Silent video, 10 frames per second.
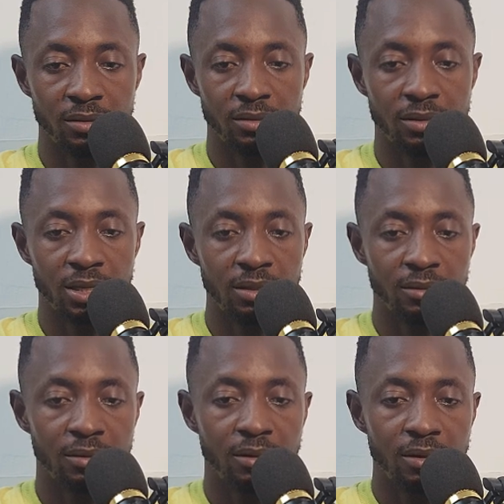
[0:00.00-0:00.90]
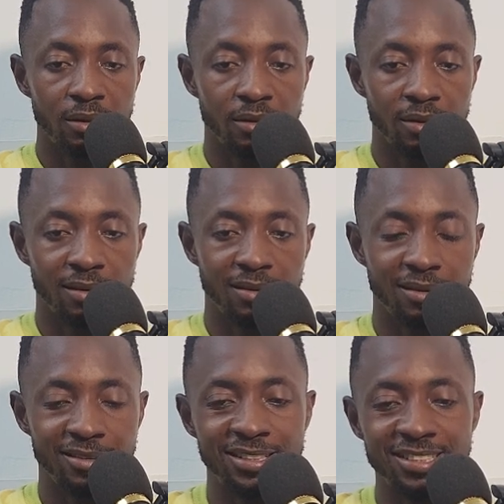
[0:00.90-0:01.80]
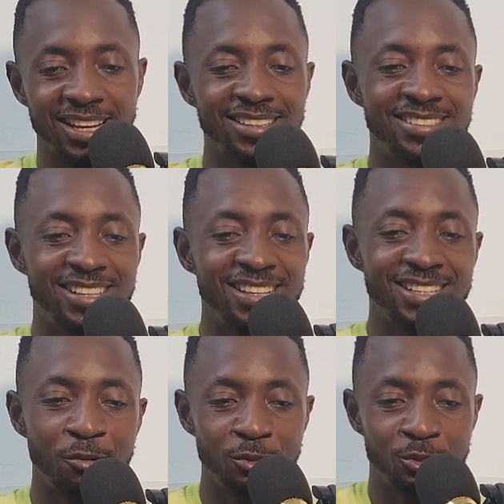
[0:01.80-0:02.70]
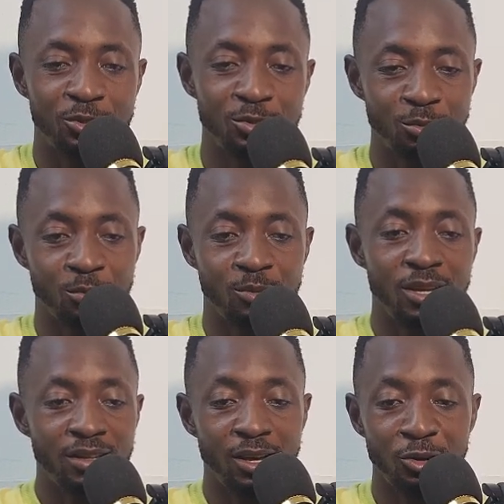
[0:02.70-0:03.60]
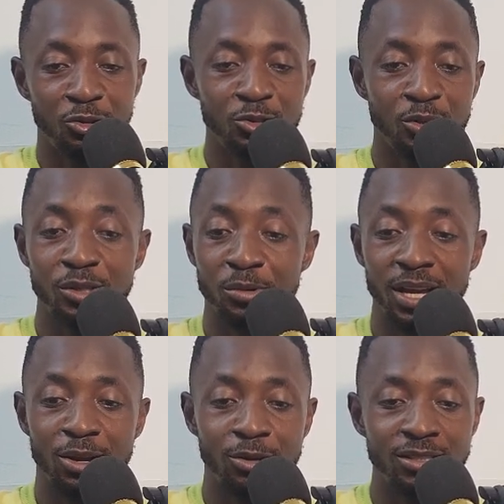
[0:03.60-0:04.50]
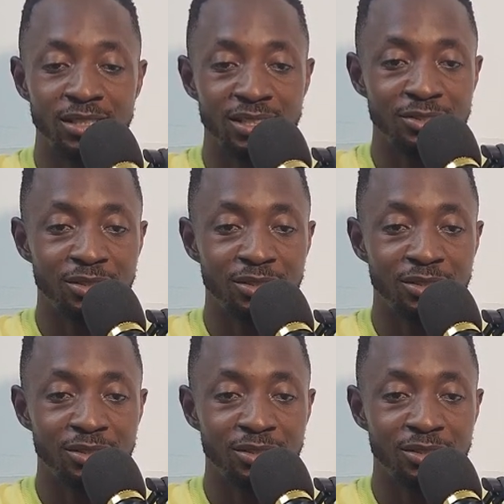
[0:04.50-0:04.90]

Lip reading: It's selling. Okay. These are things that we just know. Thank God you saw the way I caught the entry